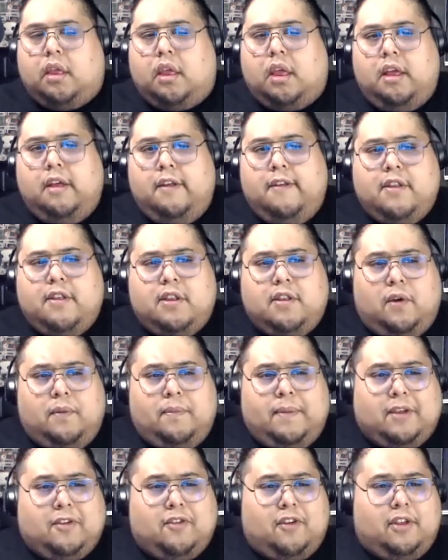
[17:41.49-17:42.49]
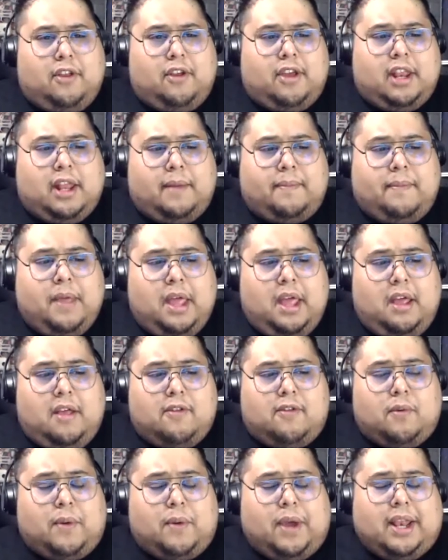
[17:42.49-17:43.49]
so make sure you look it up.
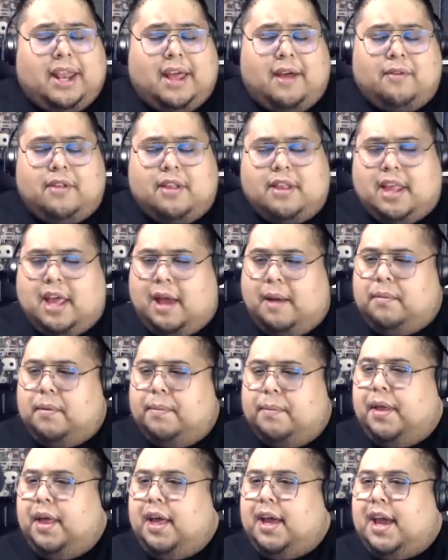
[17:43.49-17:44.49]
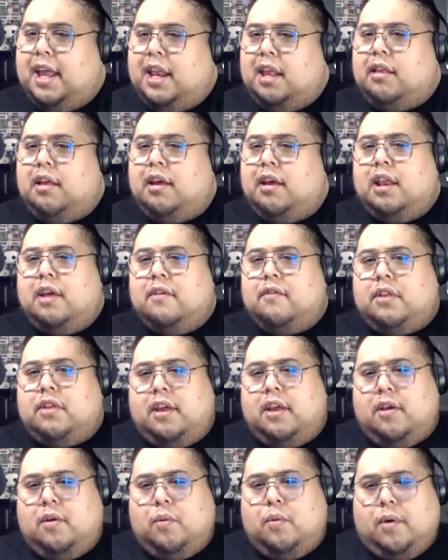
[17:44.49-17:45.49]
So right now is the time to plug anything and
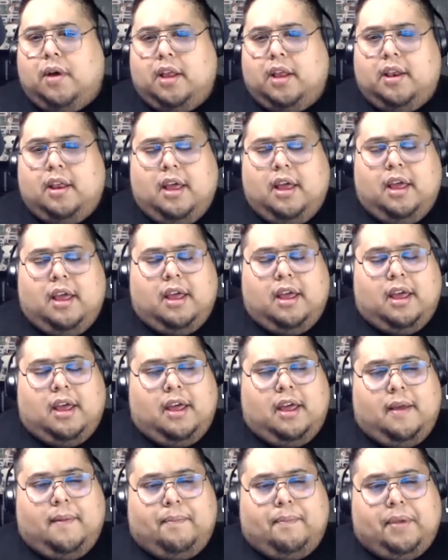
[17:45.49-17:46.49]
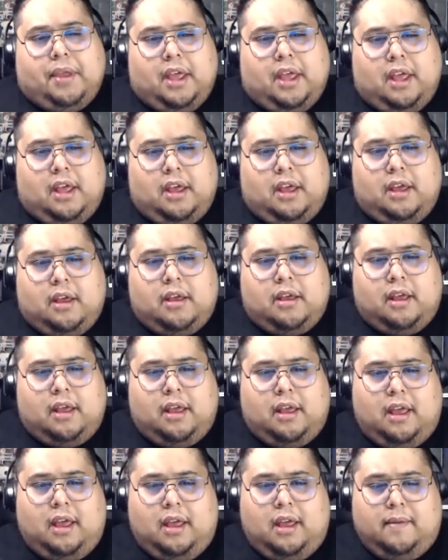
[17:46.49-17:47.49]
everything you want. Plug
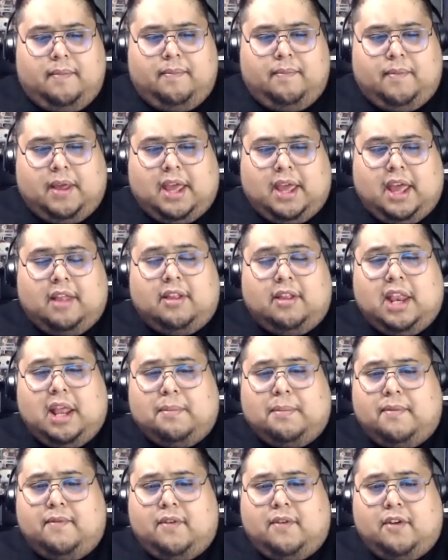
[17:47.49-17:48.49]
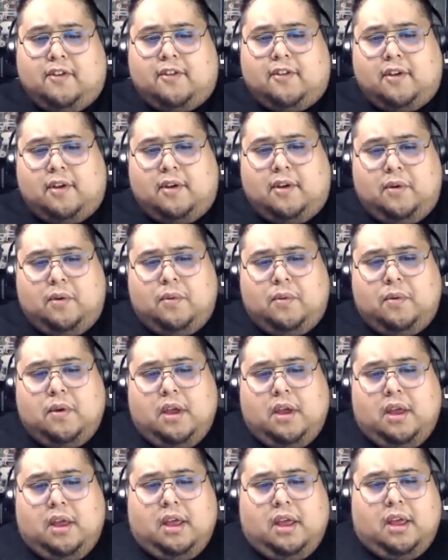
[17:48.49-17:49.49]
again the name of your show.
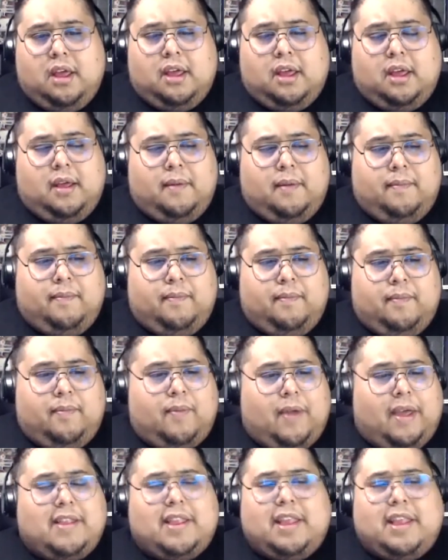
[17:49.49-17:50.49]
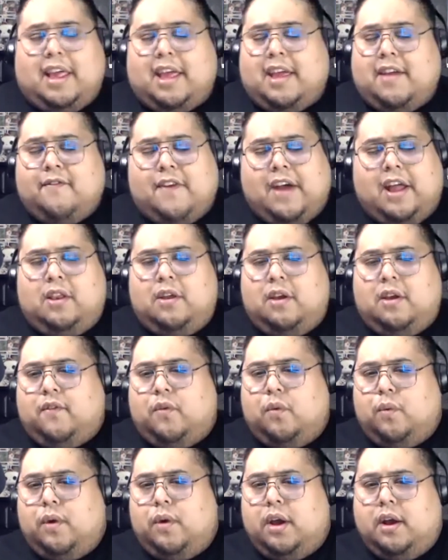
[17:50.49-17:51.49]
I said they can find you
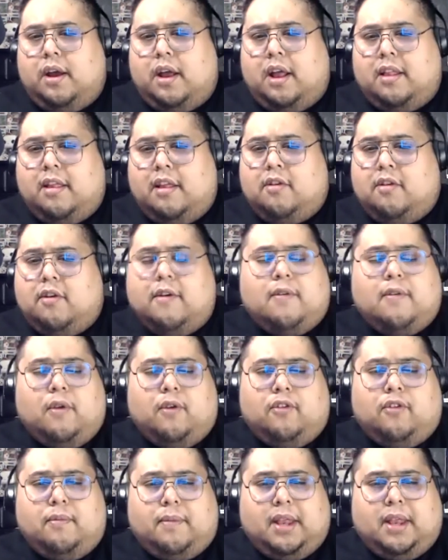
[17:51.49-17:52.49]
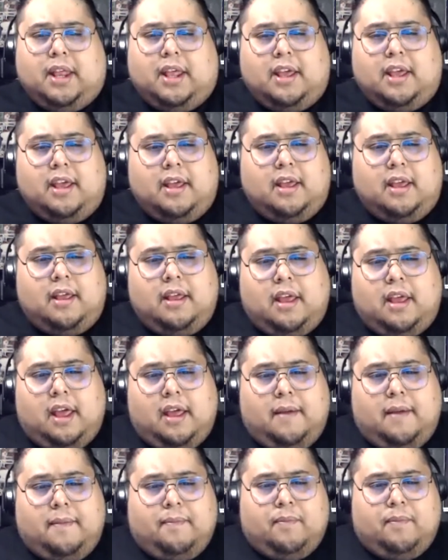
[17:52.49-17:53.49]
everywhere, and then your social media.
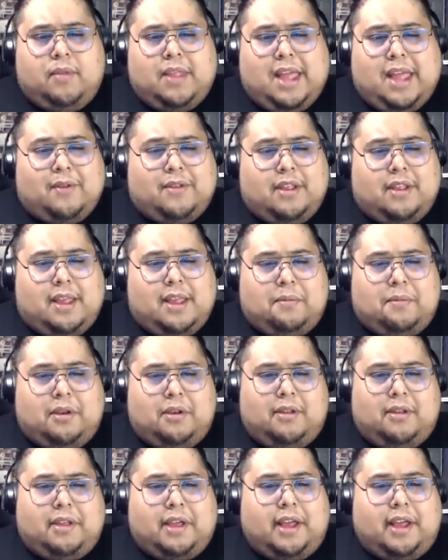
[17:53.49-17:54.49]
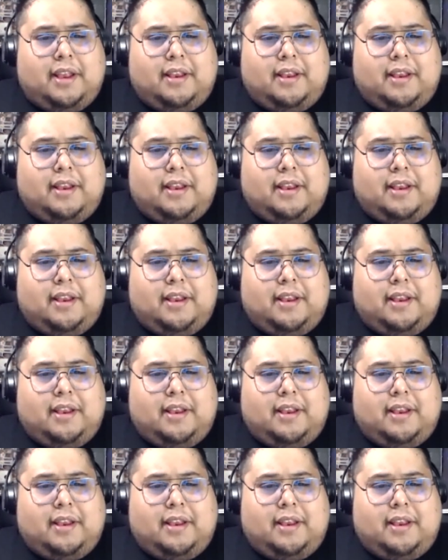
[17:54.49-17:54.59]
Now's the time to do that.